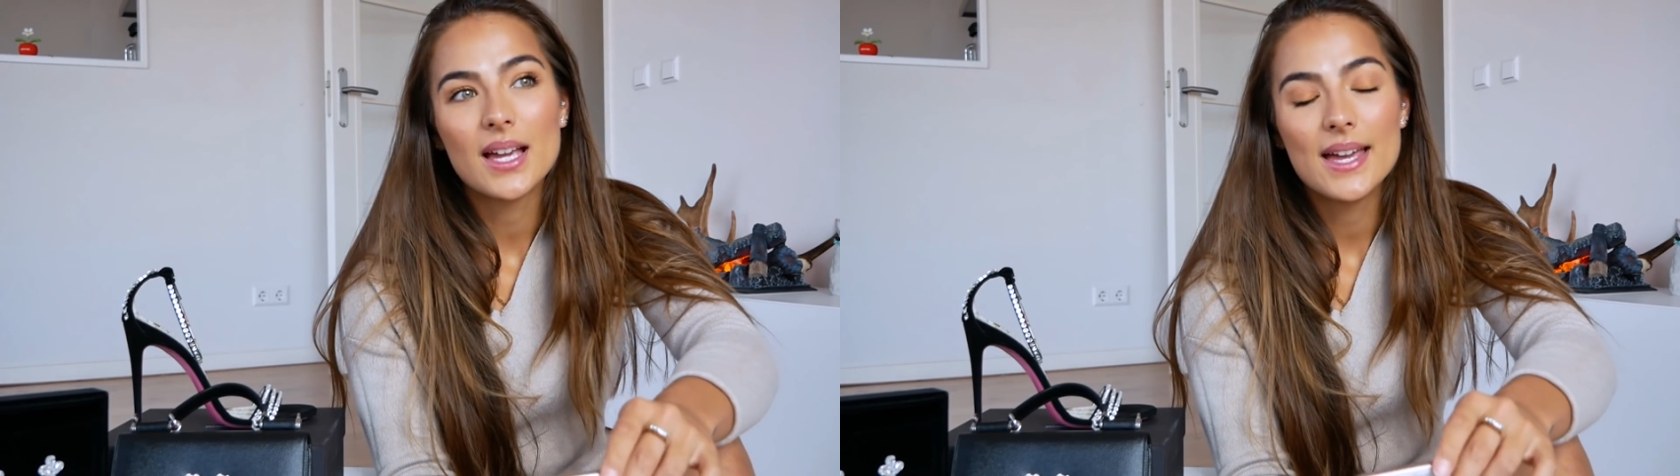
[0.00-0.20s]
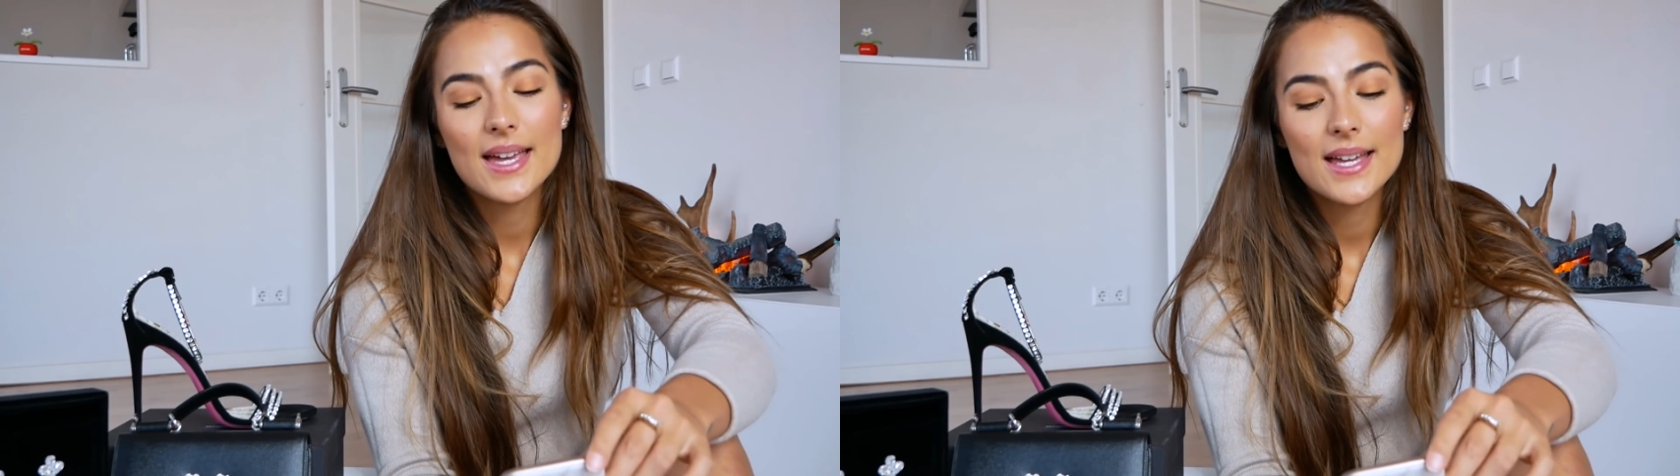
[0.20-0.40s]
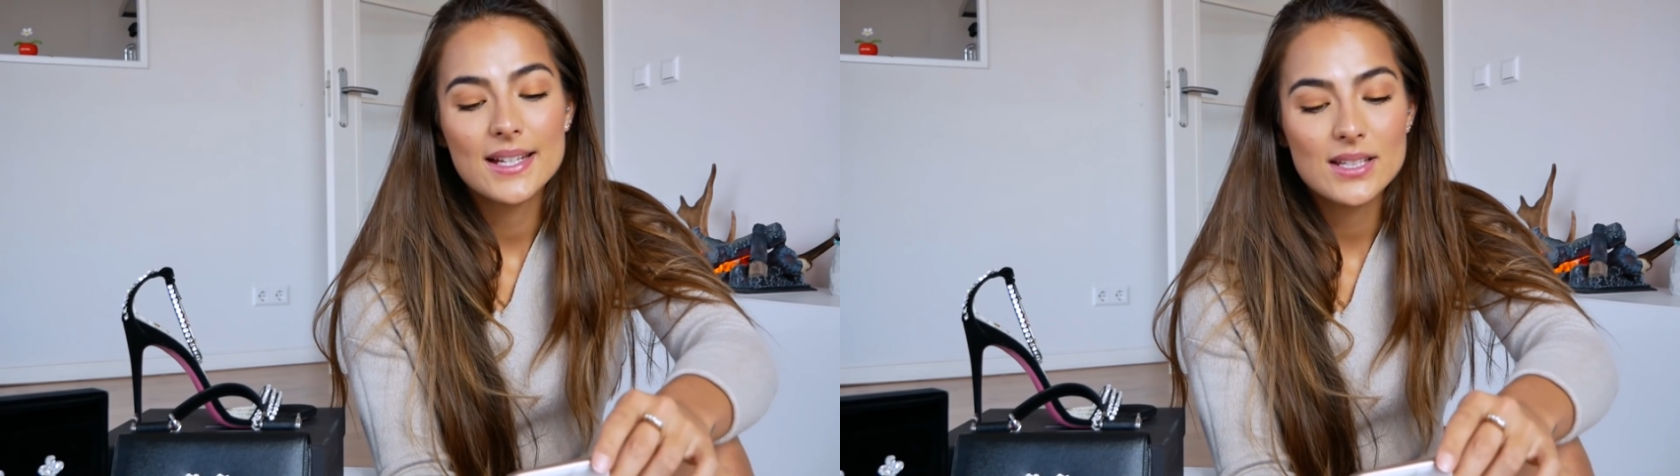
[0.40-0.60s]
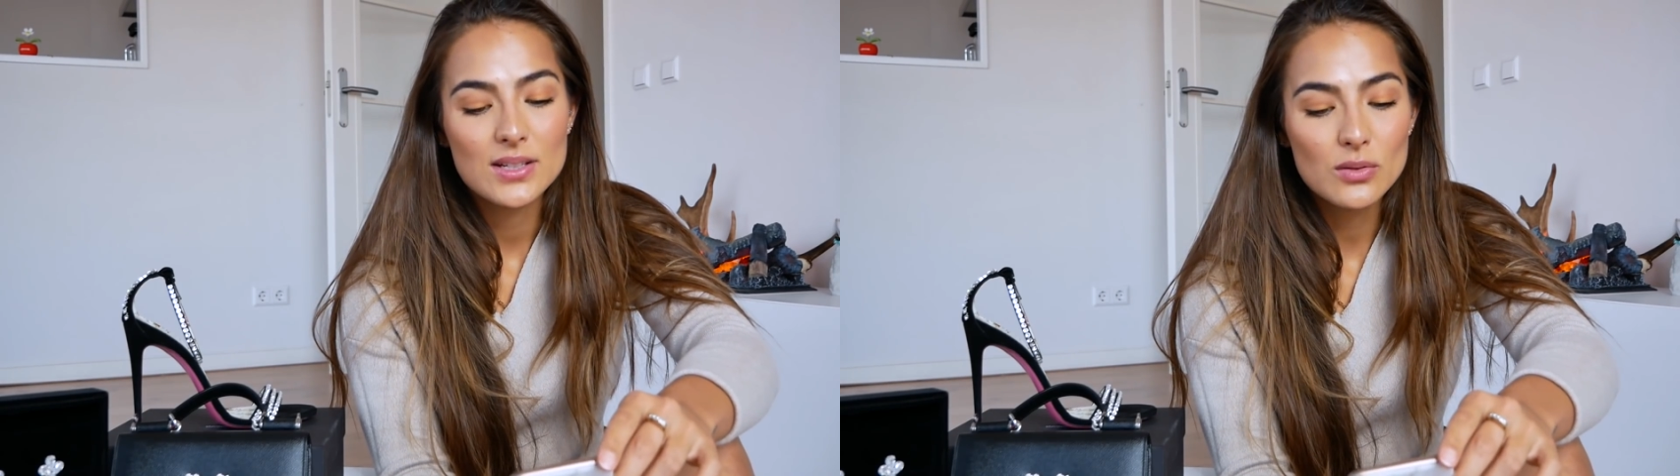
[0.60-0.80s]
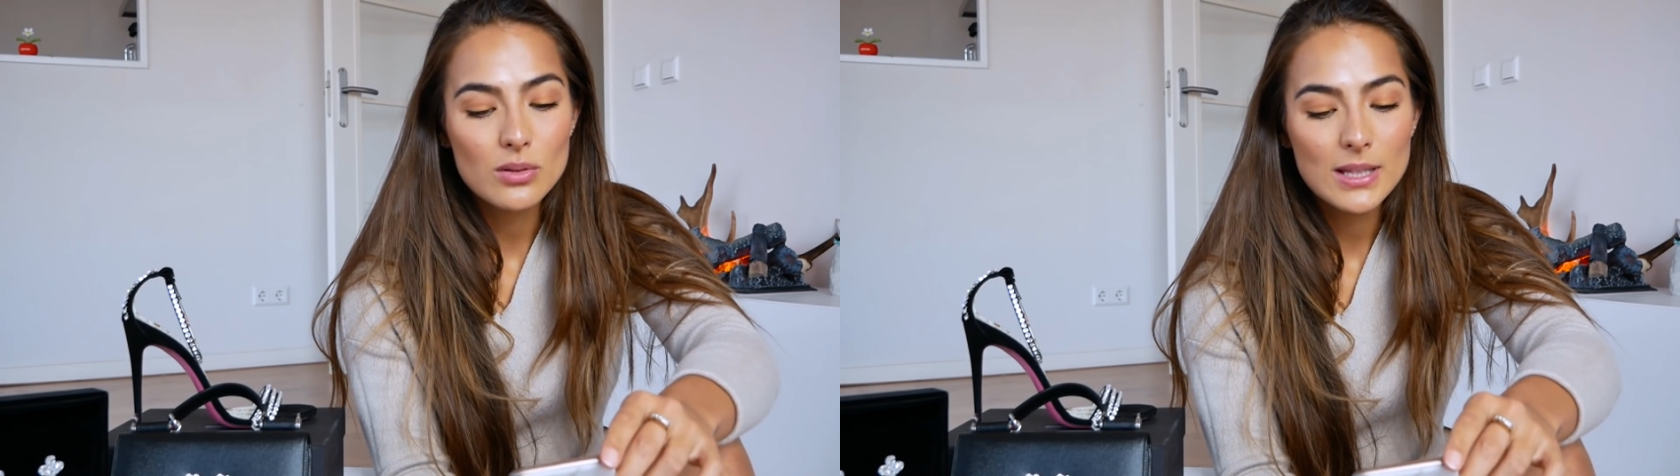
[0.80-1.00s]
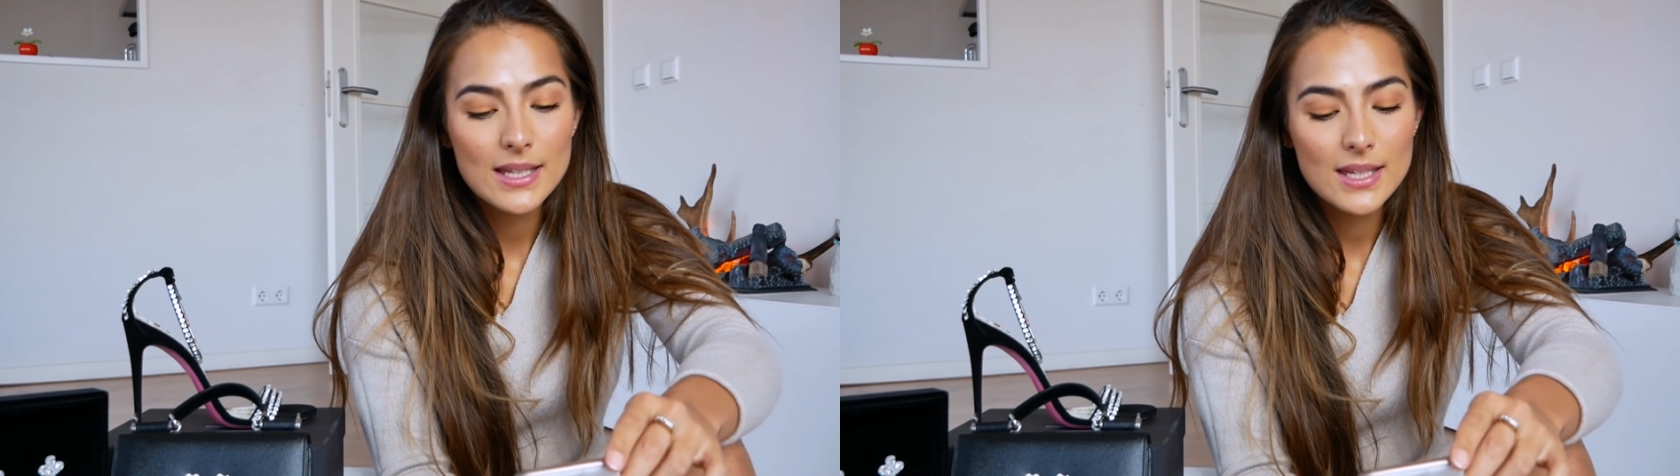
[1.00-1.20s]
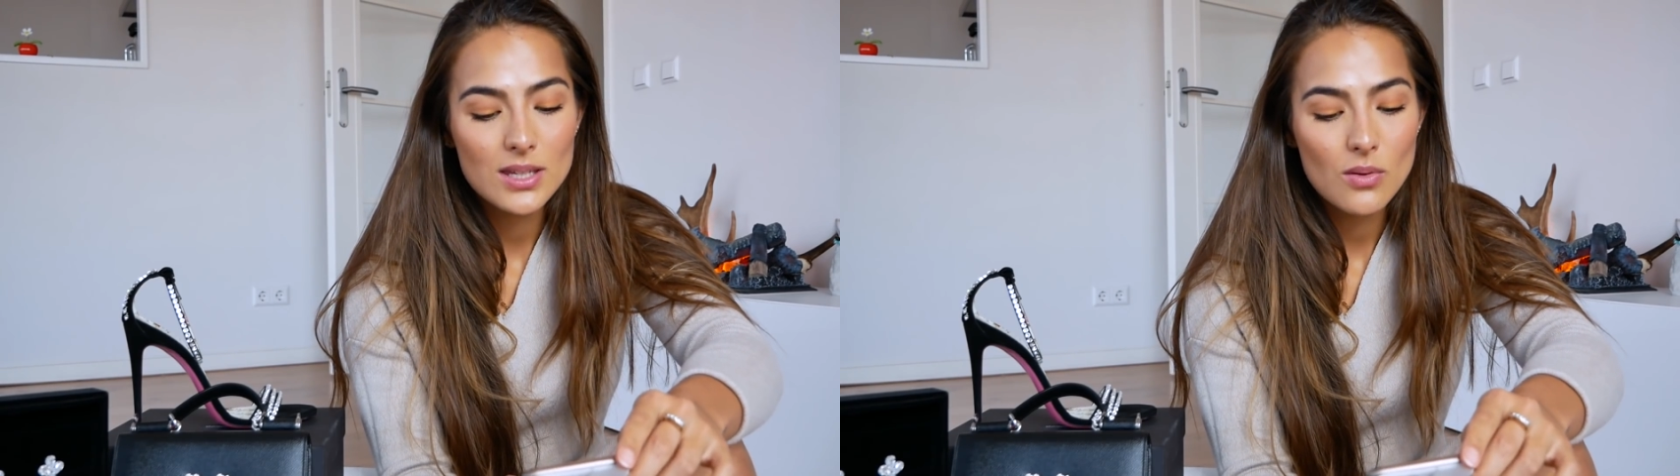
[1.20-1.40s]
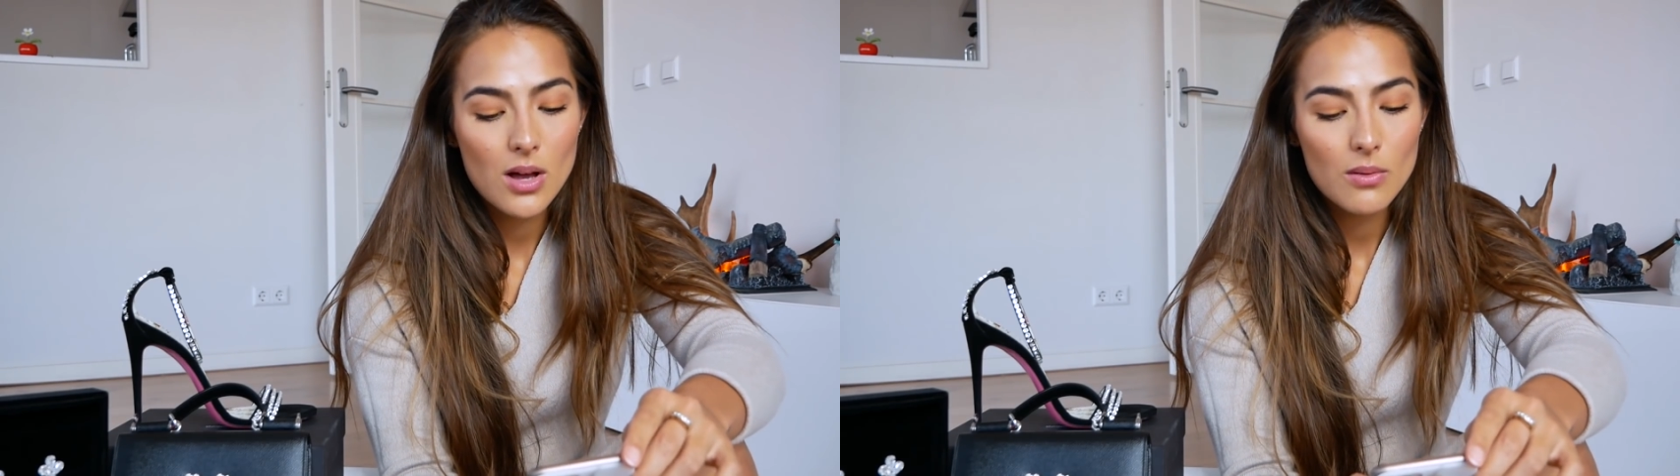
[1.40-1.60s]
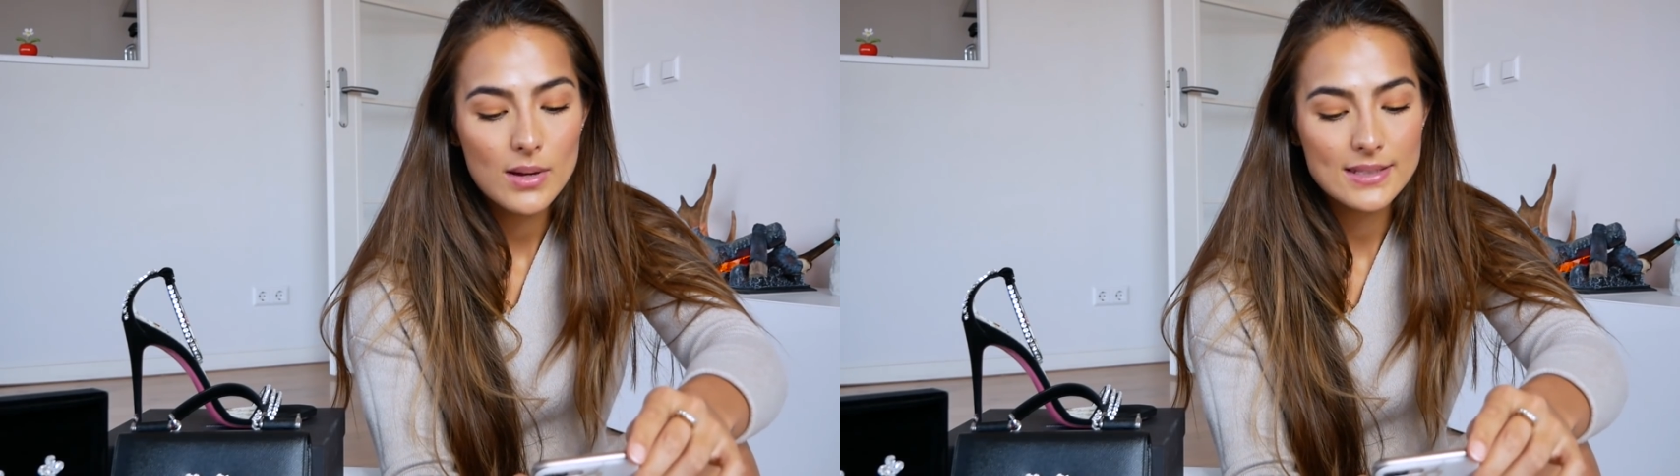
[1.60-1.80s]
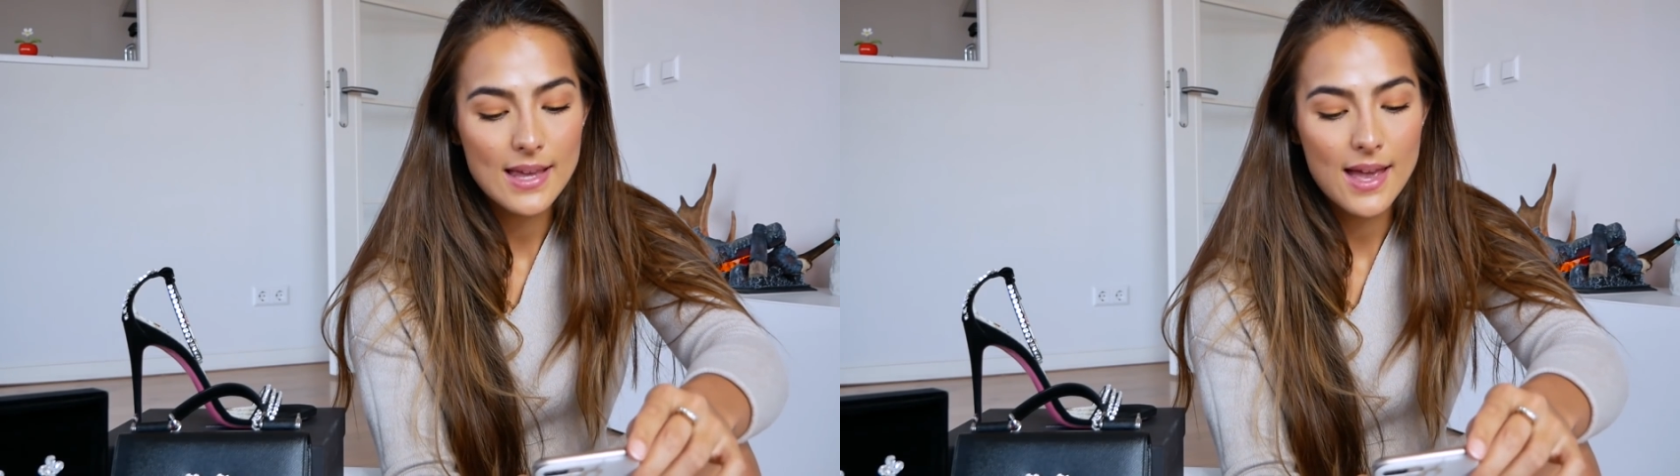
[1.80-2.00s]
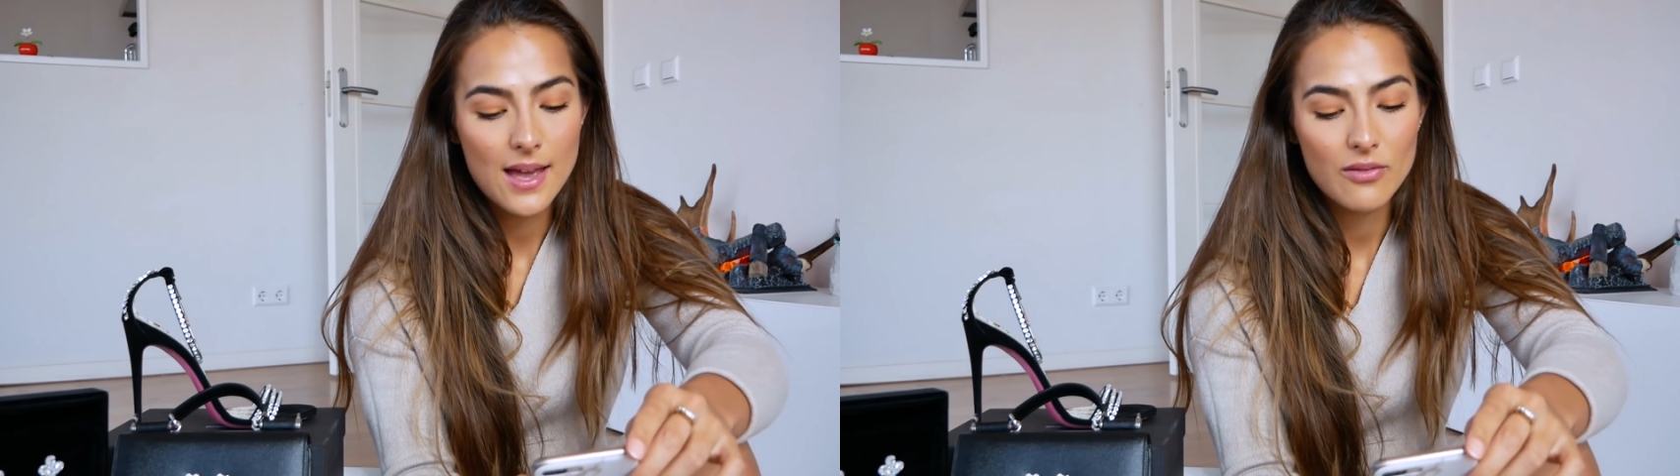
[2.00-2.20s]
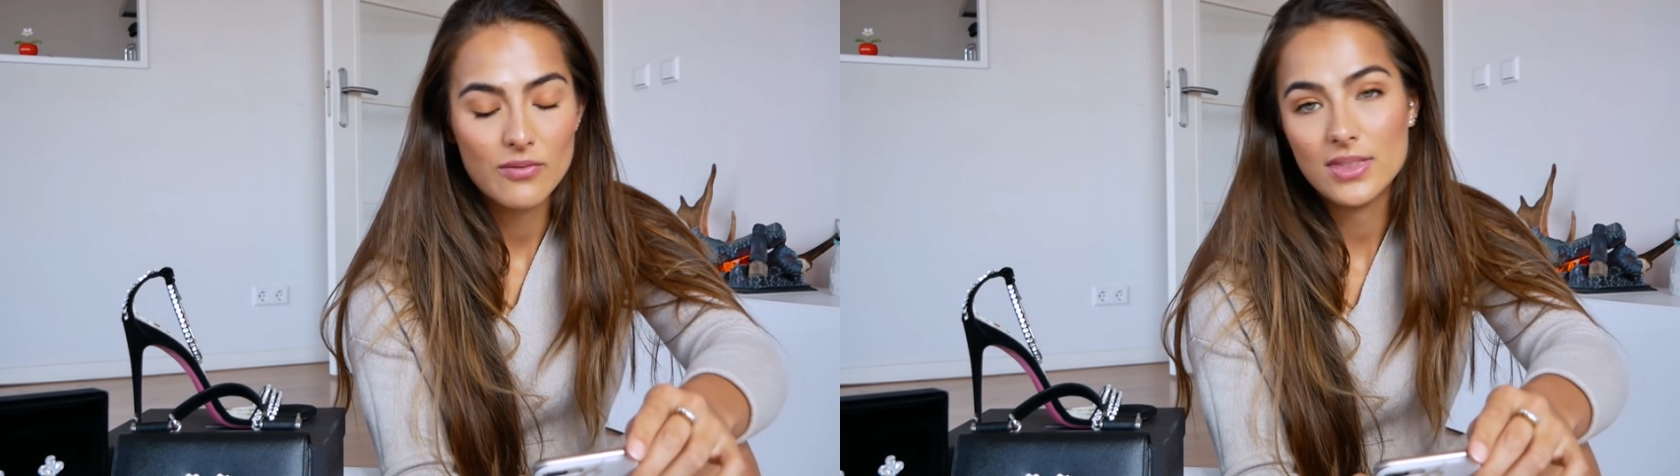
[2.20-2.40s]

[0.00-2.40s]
And normally you always have